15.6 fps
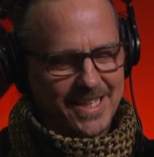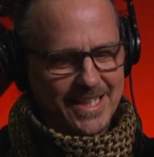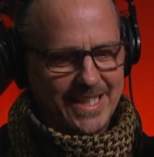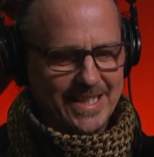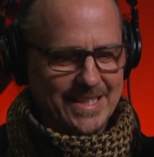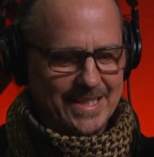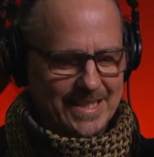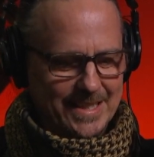
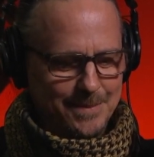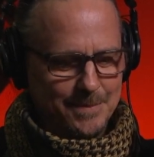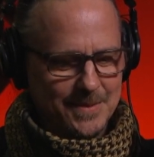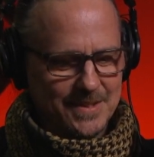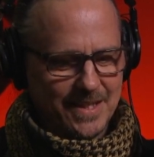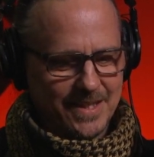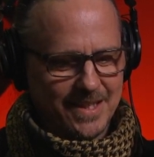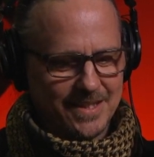it
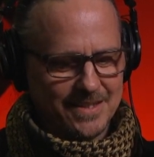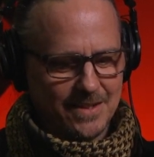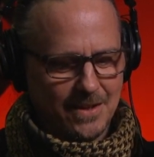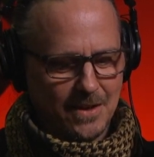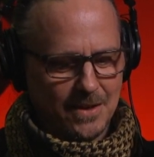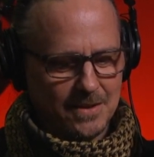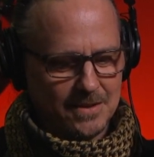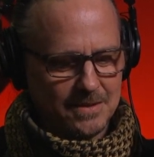seems like it's
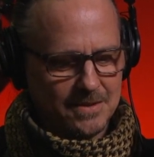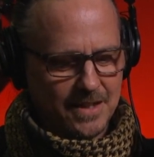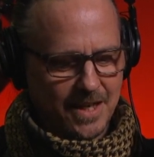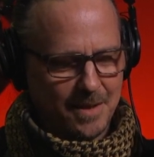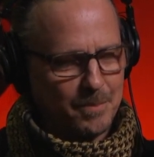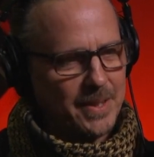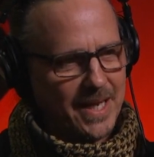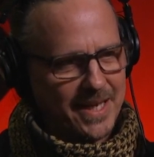all kind
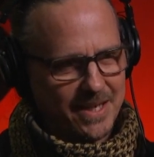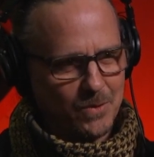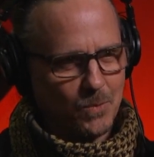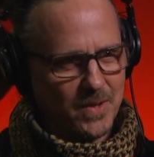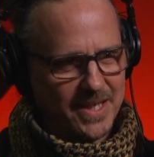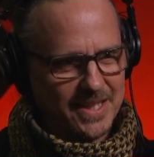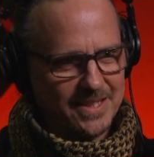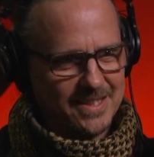of black and
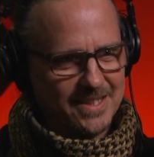white,